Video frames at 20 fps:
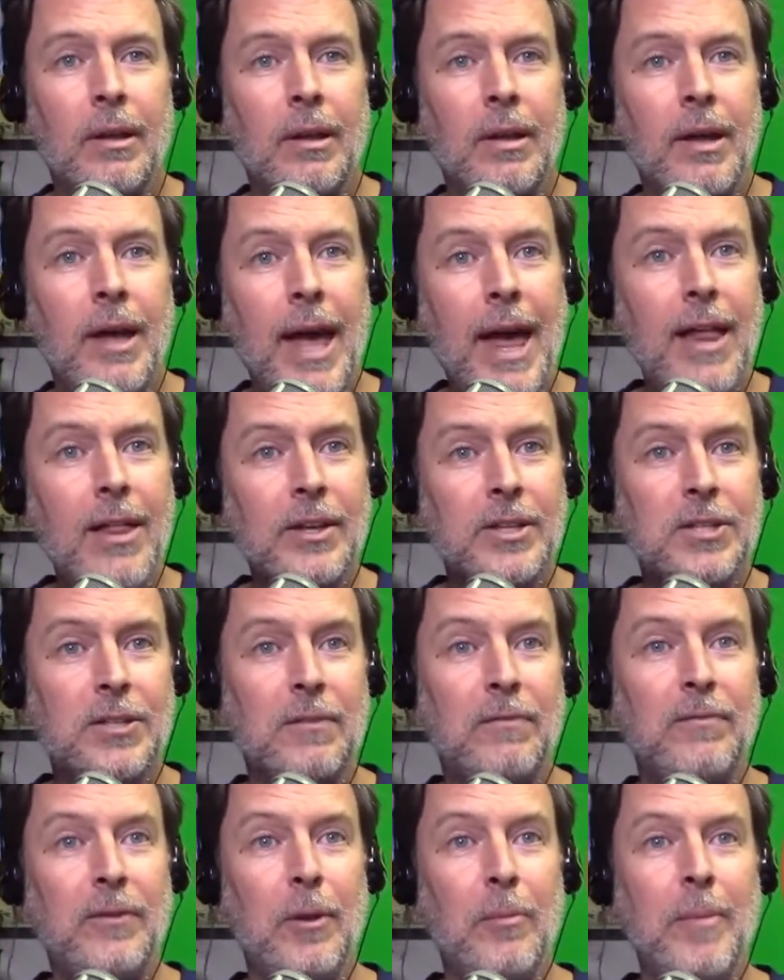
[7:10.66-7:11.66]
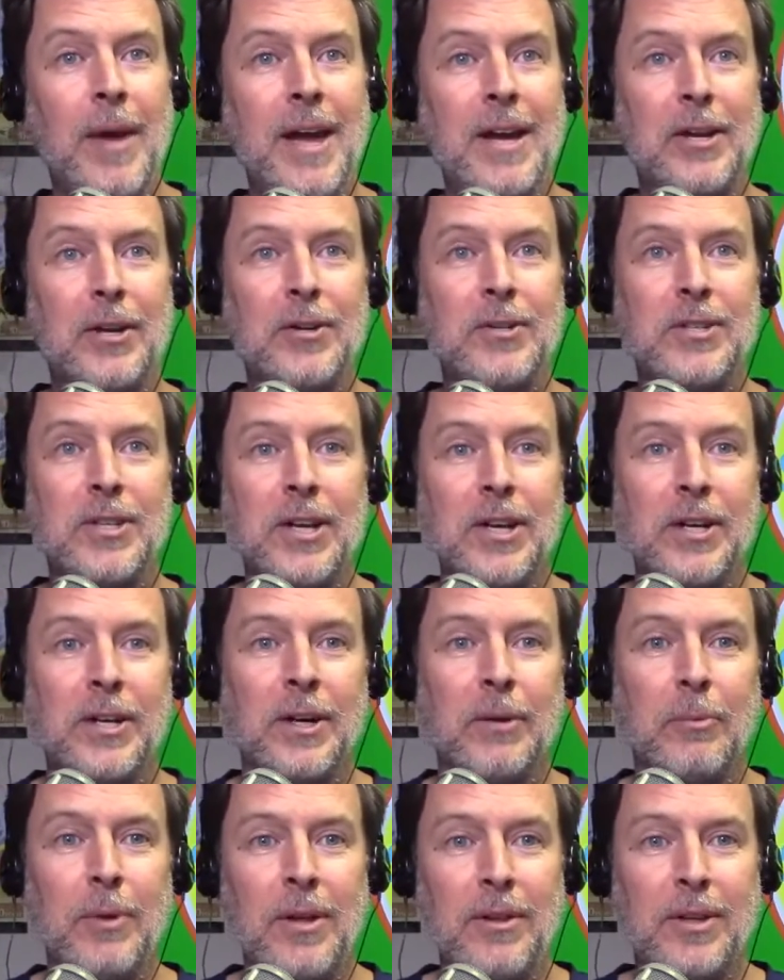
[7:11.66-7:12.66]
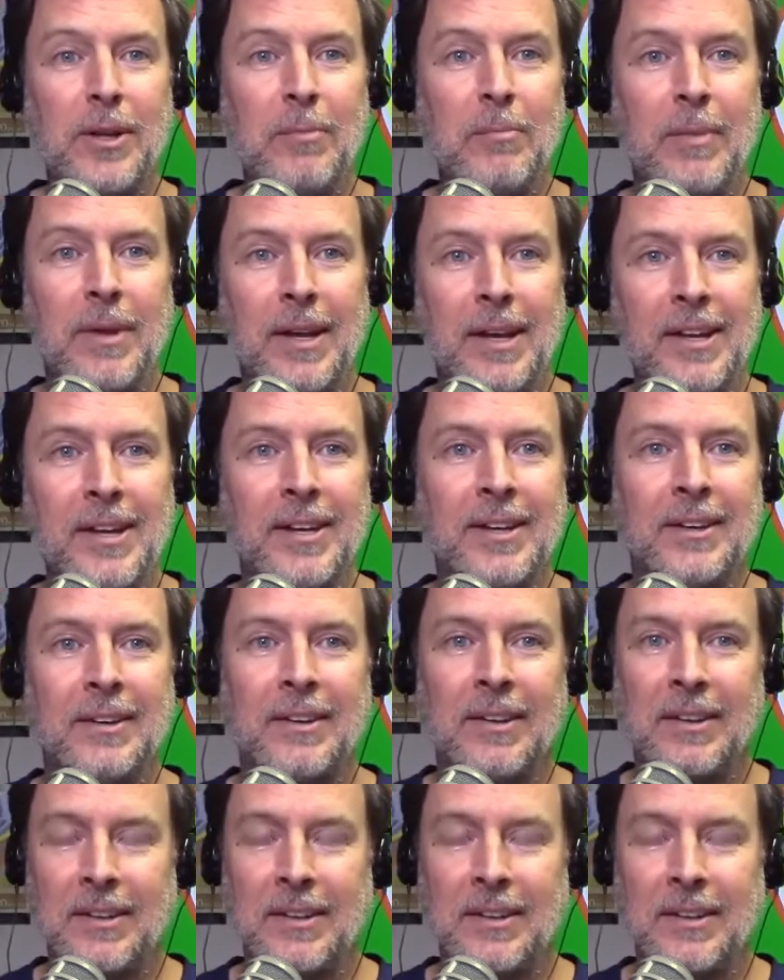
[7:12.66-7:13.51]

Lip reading: Alex the Filmmaker's here. Welcome in.